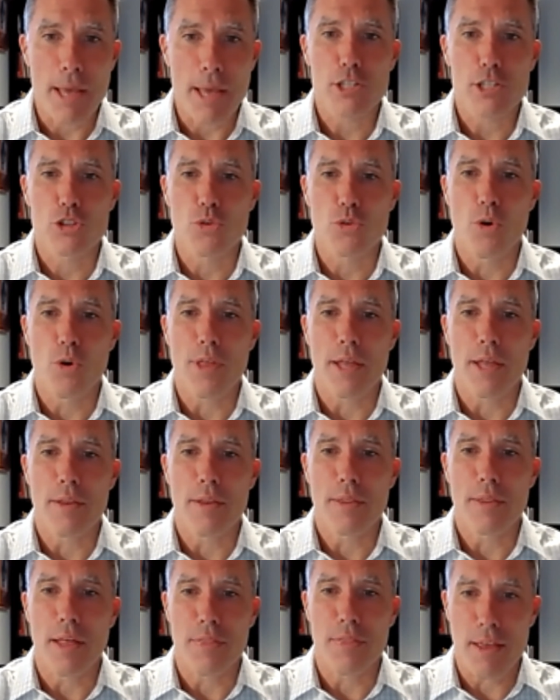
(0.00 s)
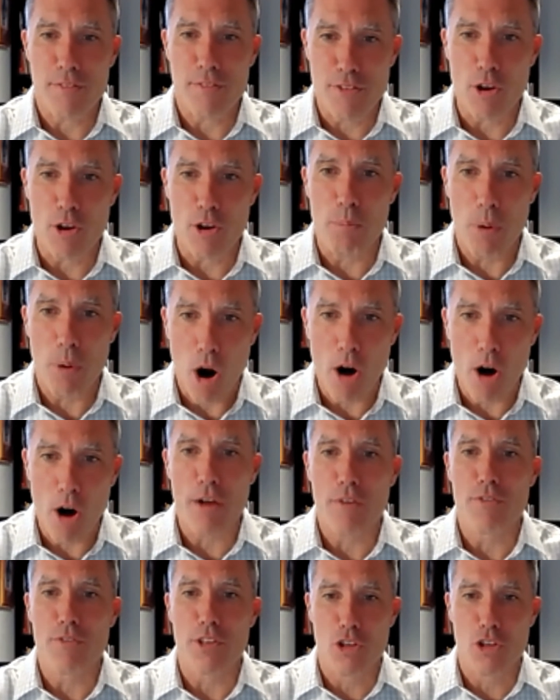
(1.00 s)
make sure that they feel
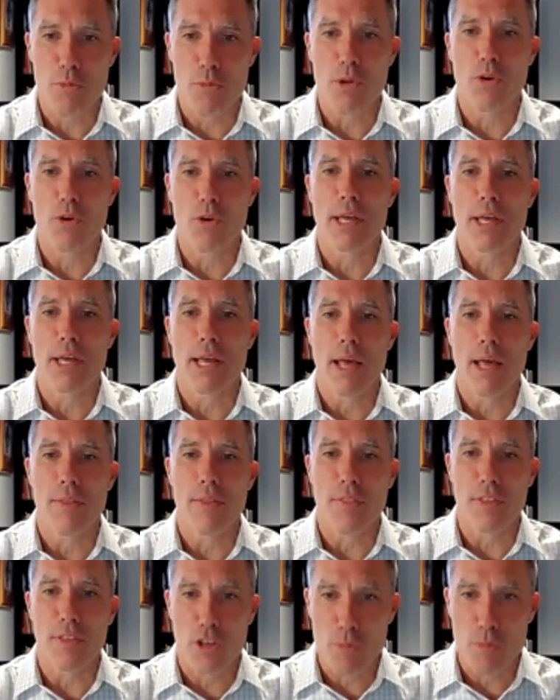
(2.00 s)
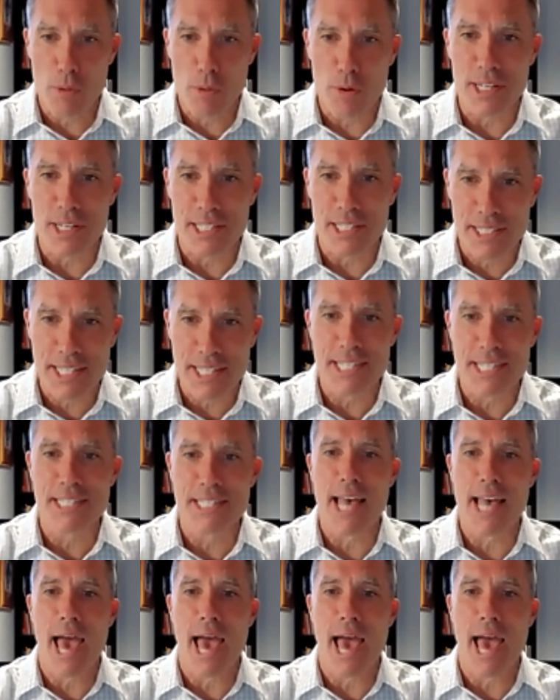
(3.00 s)
part of the community and that the community sees